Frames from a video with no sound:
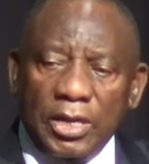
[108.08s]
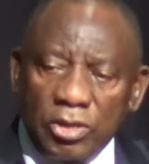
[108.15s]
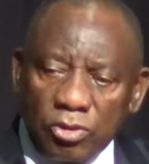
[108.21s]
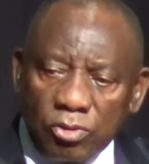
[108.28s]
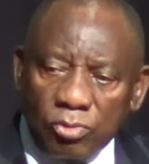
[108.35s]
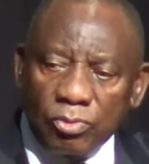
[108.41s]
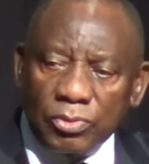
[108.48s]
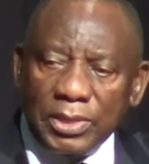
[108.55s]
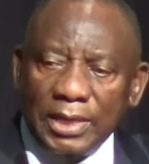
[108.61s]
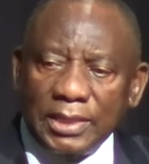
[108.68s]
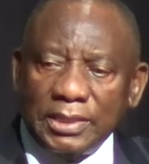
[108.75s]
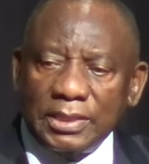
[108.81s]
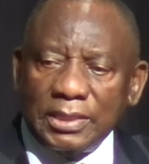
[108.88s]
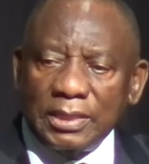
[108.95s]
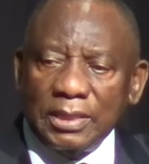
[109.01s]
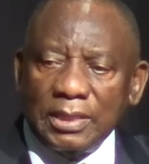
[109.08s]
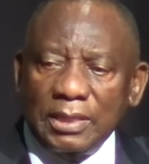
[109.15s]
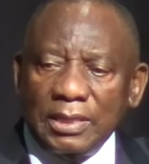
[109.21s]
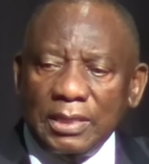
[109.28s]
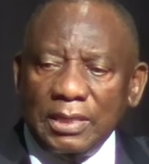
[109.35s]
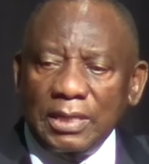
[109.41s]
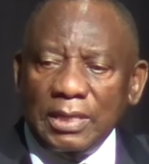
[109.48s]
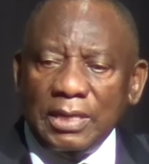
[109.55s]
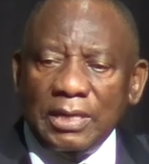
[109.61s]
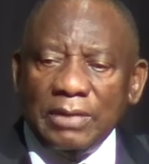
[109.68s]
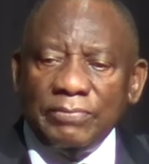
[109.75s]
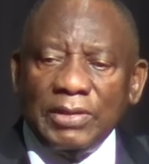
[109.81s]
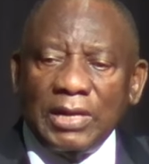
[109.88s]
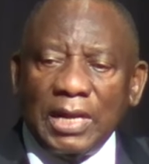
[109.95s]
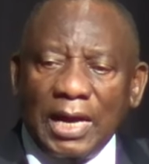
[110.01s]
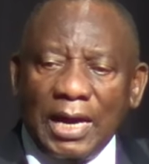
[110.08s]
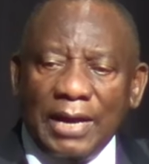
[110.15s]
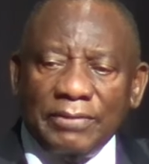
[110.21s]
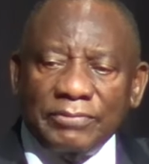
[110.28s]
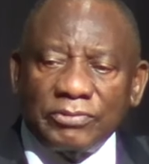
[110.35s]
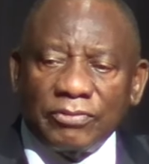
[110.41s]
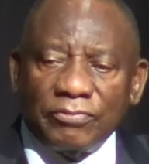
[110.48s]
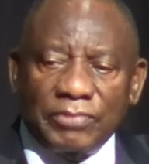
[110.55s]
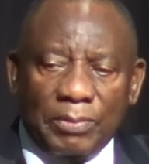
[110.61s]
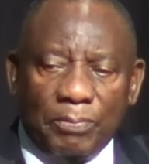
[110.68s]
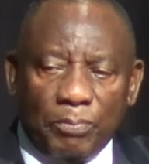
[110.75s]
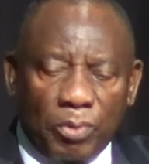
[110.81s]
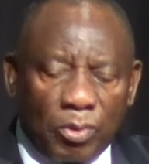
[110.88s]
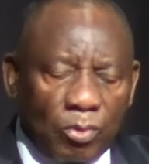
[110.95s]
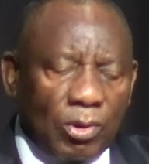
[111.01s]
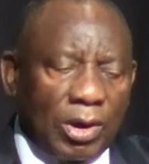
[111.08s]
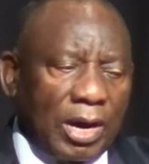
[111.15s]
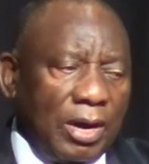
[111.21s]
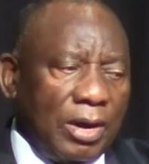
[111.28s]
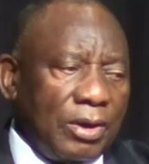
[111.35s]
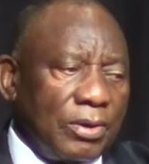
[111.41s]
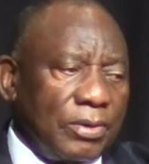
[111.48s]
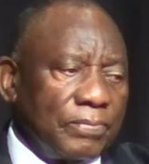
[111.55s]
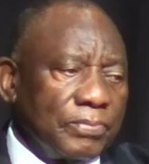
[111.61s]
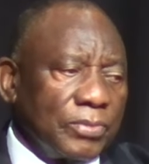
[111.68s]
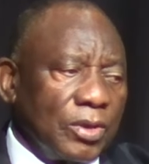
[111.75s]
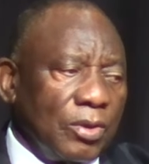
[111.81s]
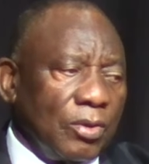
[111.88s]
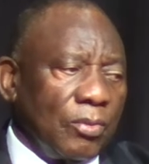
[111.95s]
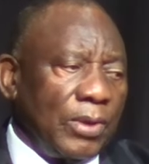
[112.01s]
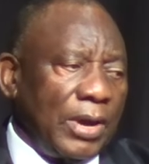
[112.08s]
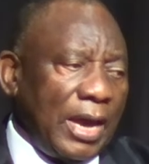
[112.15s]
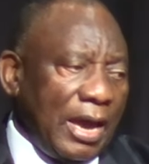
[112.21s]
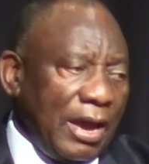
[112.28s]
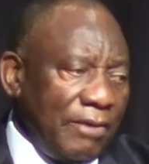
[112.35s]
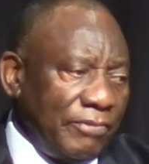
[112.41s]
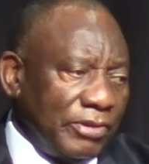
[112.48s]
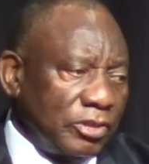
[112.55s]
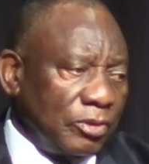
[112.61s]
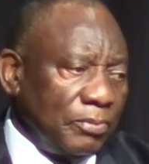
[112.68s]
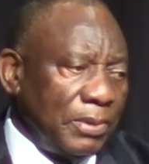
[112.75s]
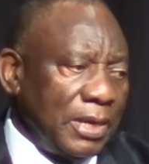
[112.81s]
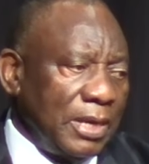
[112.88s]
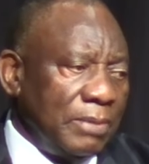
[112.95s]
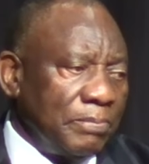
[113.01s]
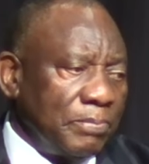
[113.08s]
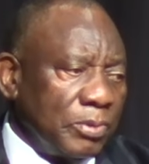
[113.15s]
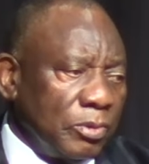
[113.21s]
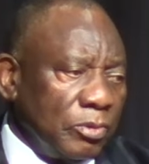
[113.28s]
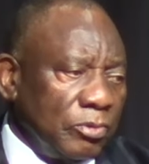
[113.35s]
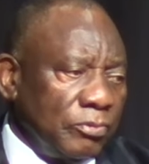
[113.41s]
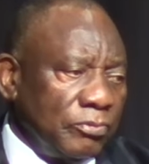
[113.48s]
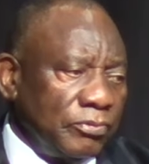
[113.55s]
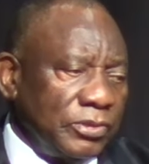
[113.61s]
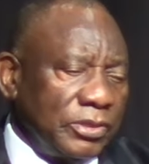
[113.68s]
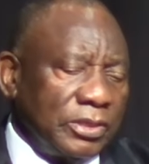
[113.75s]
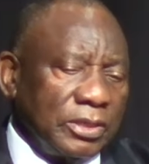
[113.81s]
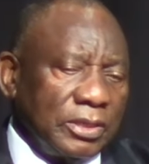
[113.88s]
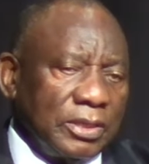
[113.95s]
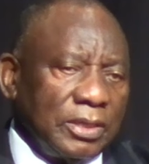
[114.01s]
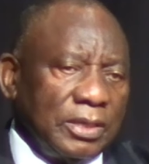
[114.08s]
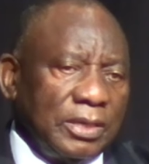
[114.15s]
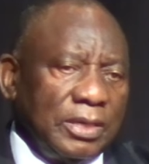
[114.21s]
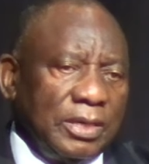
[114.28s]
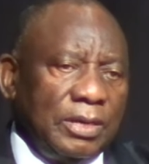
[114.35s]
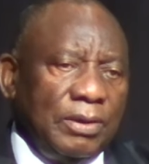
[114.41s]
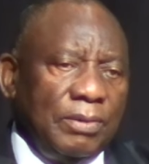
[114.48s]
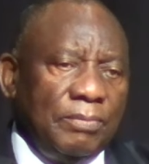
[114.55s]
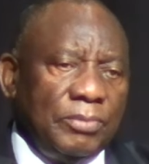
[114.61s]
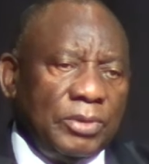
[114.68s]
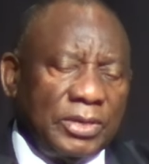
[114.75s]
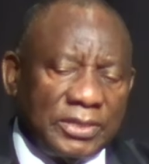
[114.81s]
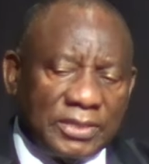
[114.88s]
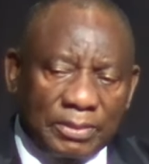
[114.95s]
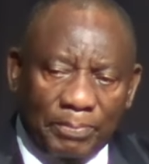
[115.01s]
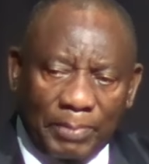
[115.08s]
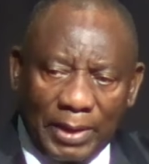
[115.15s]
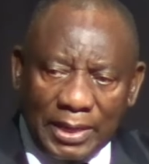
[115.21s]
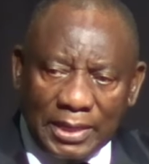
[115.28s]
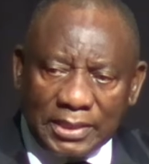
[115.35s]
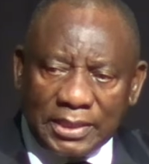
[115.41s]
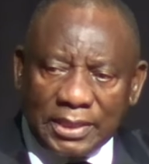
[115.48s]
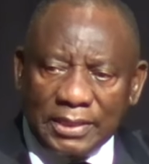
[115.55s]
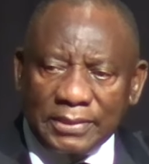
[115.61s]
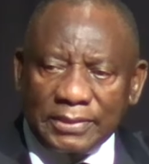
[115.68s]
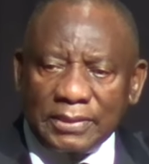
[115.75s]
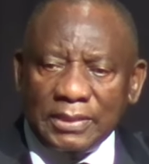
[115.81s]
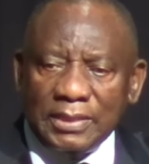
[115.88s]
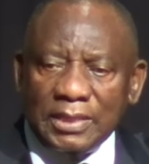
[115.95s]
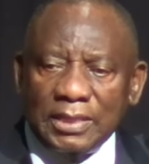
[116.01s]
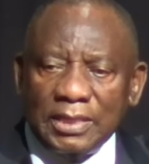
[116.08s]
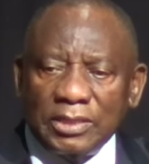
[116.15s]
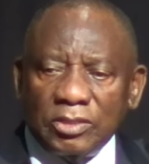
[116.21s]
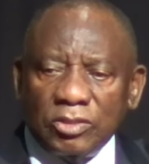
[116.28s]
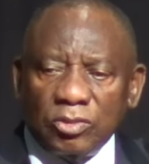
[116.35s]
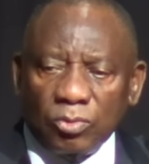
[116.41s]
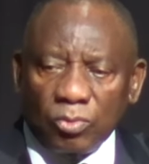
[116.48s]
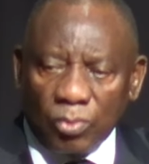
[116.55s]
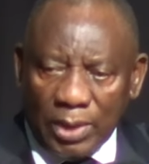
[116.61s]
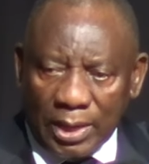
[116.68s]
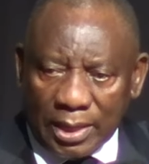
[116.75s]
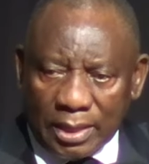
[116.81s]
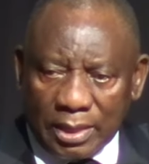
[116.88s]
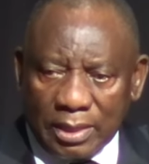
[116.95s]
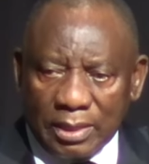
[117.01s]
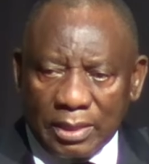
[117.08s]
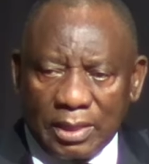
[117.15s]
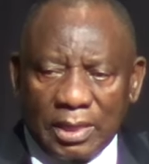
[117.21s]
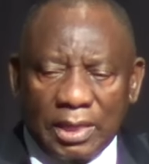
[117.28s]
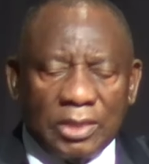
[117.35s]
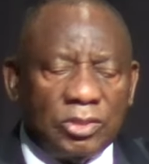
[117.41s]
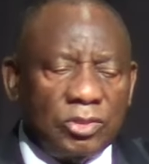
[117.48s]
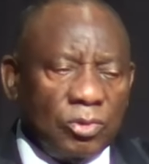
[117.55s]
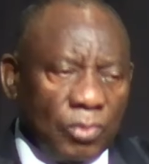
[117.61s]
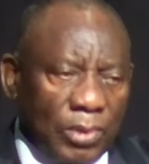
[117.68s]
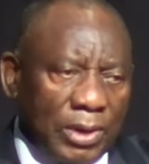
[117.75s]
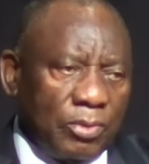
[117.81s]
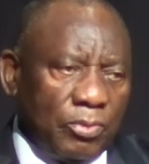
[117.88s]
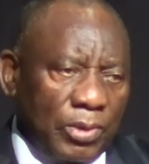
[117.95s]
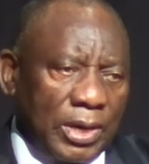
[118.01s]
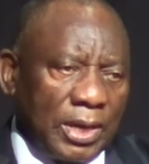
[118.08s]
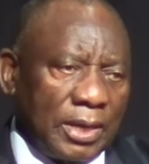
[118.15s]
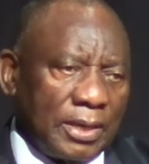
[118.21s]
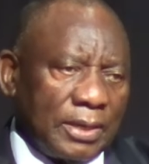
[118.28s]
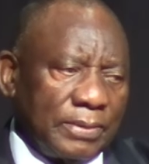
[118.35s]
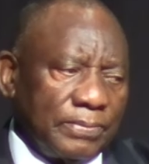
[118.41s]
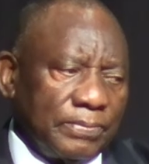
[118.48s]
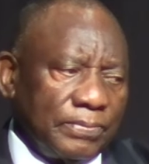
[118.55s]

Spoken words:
He knew that if the lives of the poor were ever to be improved, municipalities needed to work, and to work well.